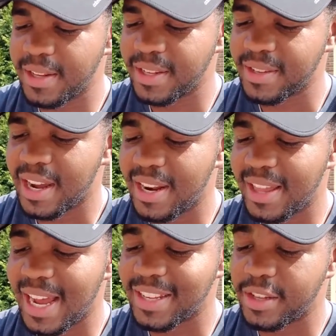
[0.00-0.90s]
a society
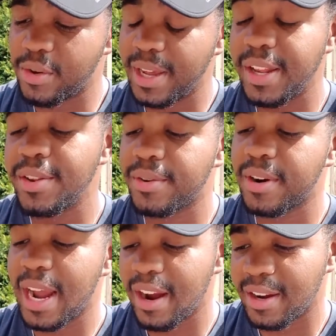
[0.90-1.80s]
that has no
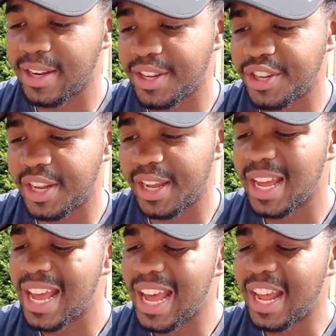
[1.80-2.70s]
indoor air conditioning
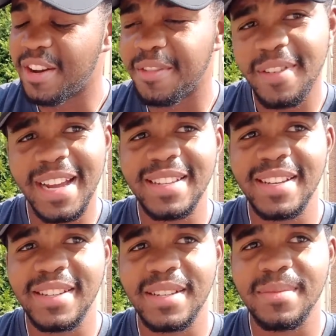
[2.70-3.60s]
and no fan
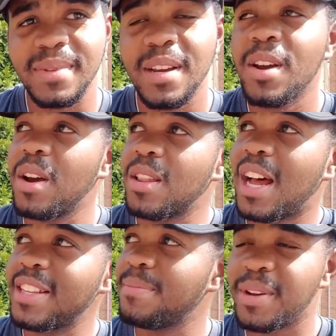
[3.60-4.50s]
systems.
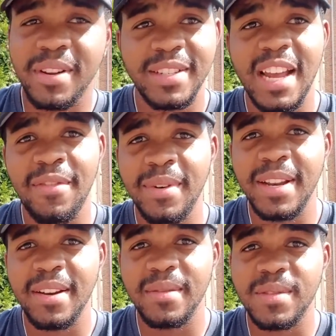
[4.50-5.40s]
Lots of buildings have
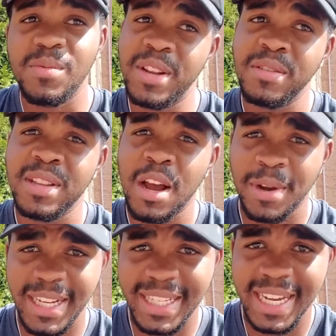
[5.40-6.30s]
windows. Windows allow
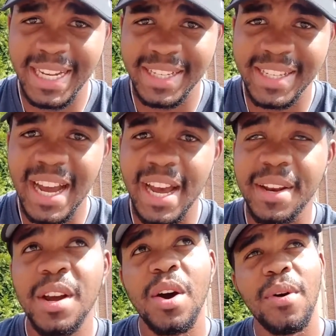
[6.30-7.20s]
heat to get inside.
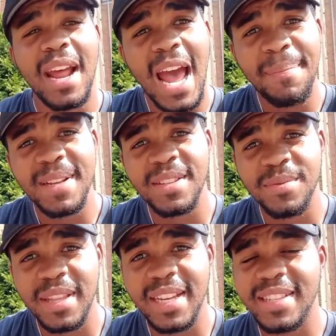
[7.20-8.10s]
What happens
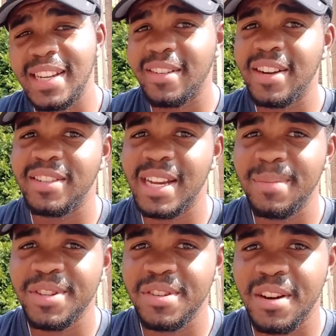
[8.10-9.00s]
when the interior
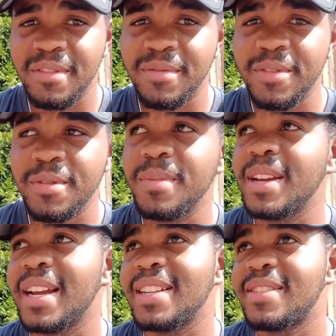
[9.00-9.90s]
temperature of a room
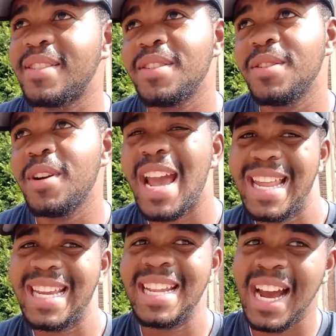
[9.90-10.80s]
gets to
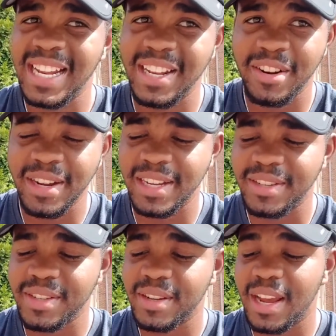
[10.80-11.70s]
80, 90
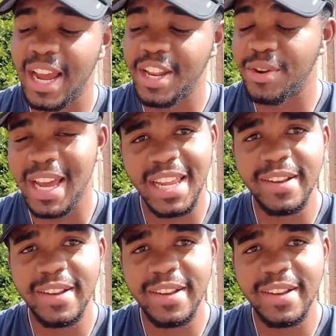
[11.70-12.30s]
degrees and you can't